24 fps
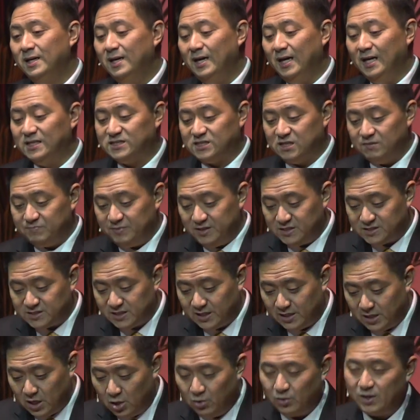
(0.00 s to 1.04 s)
and simply
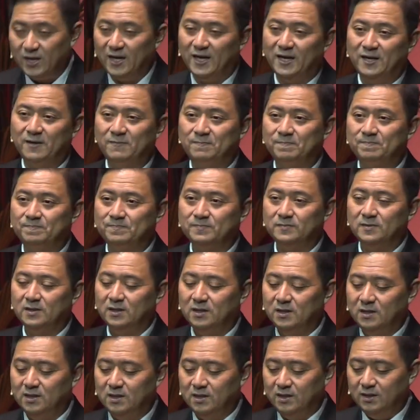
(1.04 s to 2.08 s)
said, Okay,
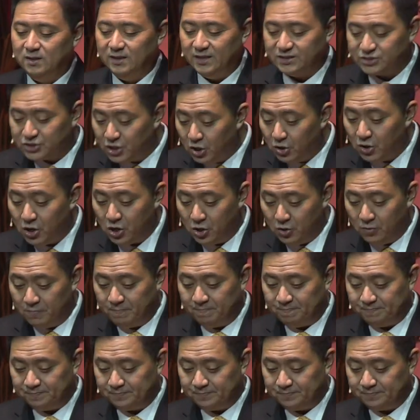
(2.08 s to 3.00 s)
let's go home.